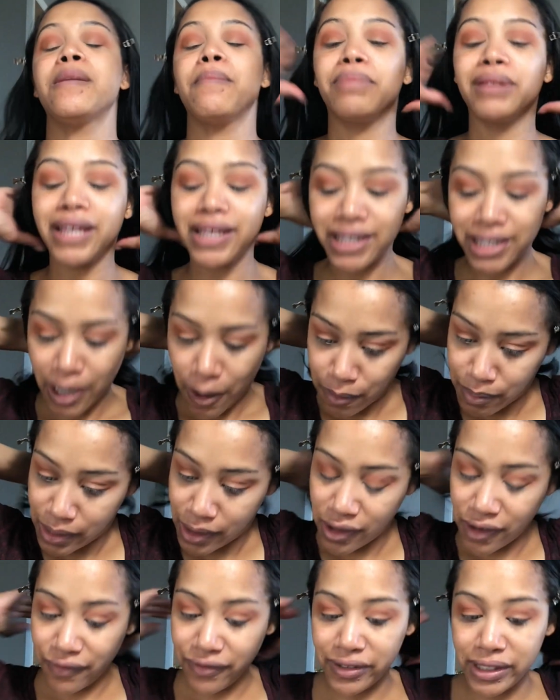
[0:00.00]
Blends out
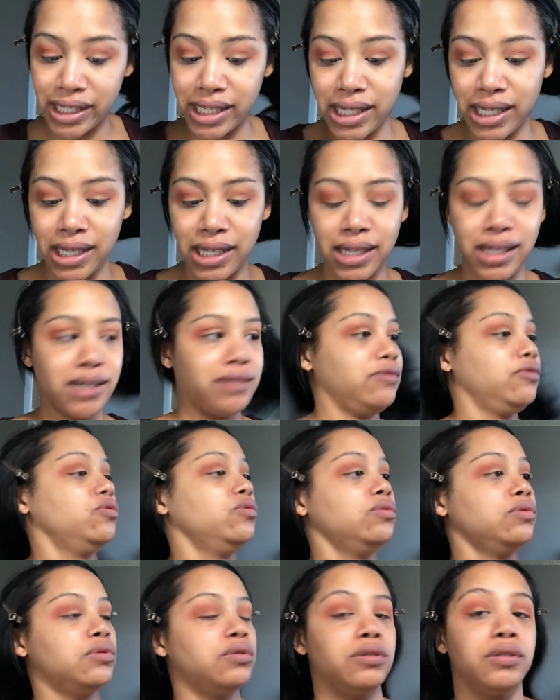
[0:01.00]
beautifully.
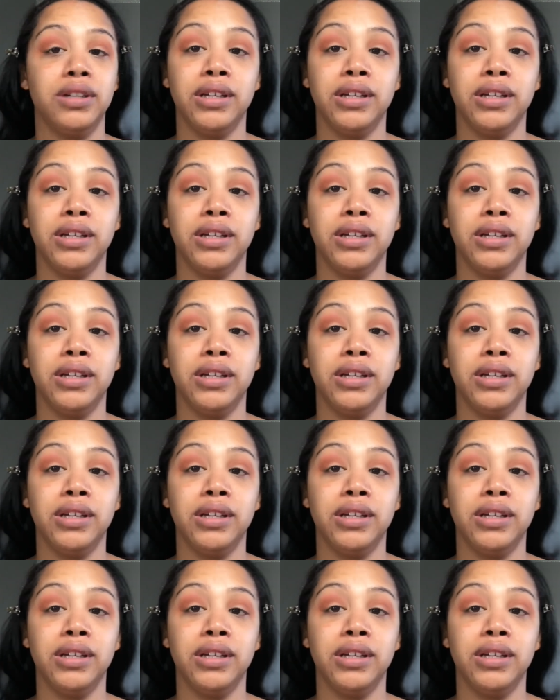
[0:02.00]
Ooh.